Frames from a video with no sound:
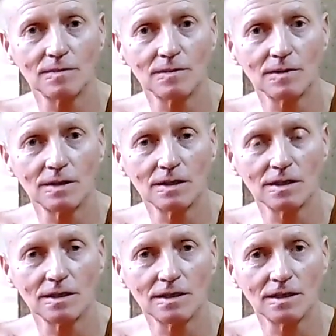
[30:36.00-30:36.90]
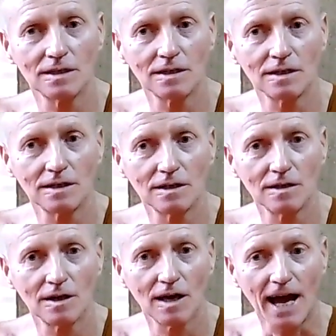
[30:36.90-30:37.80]
How? Well, just
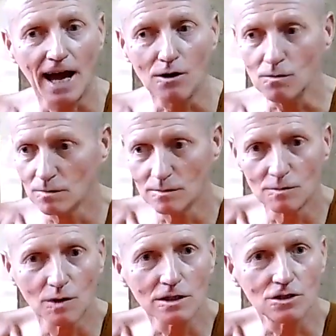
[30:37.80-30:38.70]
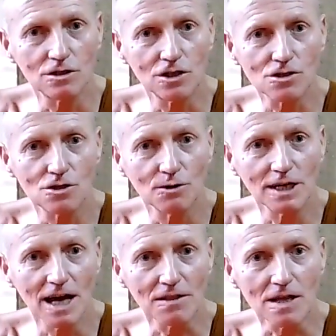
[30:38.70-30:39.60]
doing nothing. It's not
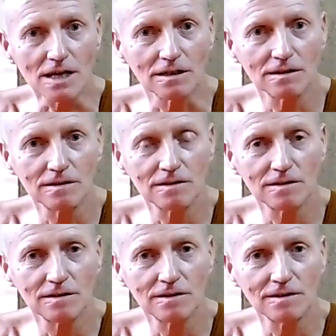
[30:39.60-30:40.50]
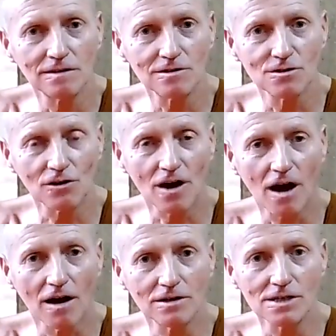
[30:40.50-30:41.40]
hard, is it? But of
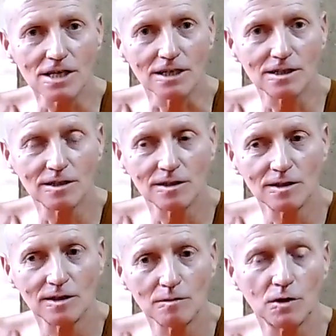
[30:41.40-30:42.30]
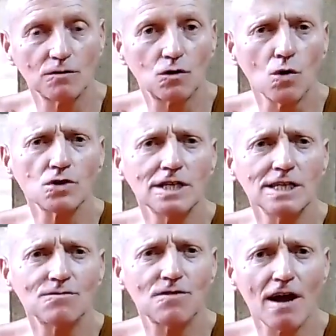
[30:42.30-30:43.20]
course it is very hard for us to do
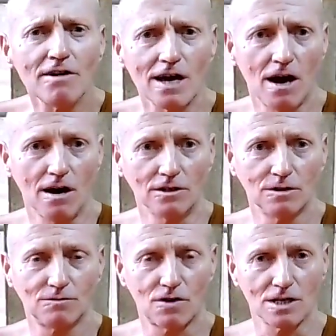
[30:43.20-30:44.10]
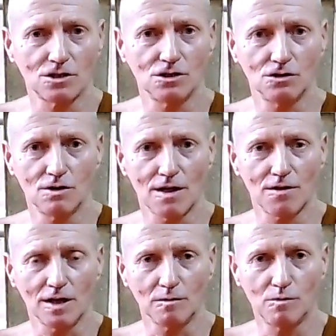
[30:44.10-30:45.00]
nothing. Put a person
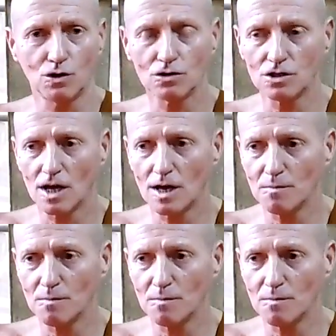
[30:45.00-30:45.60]
in a room